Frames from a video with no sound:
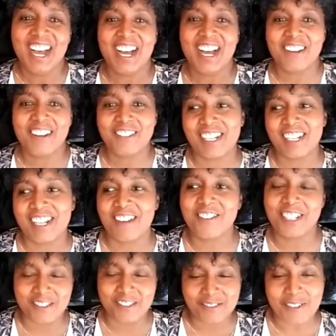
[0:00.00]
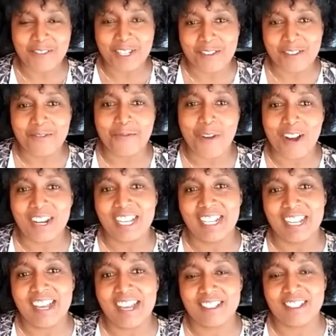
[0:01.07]
I'm gonna walk in
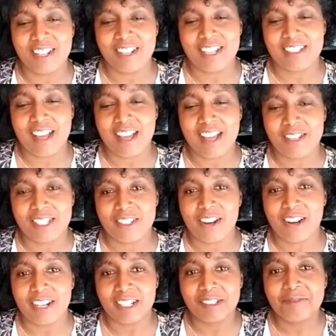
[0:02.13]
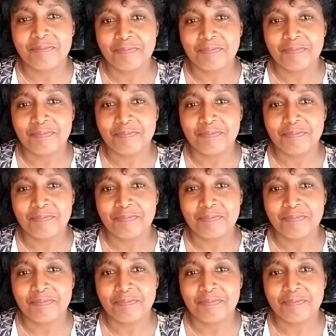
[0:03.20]
that. So that's how it started.